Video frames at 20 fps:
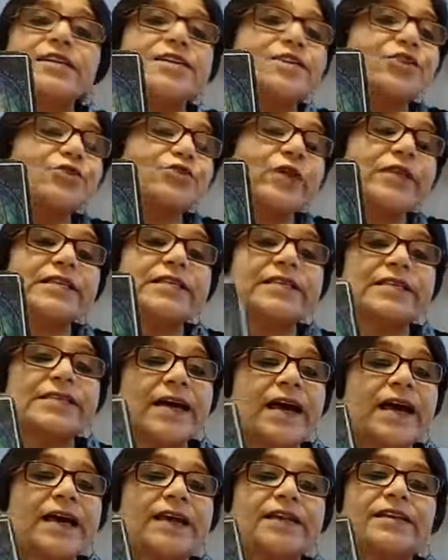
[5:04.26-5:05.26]
he's very
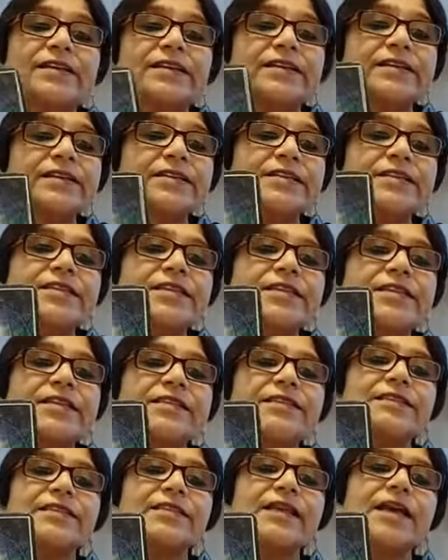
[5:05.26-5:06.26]
silent, he
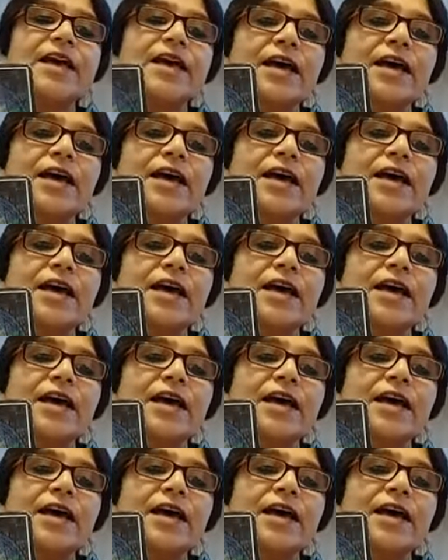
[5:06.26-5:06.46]
is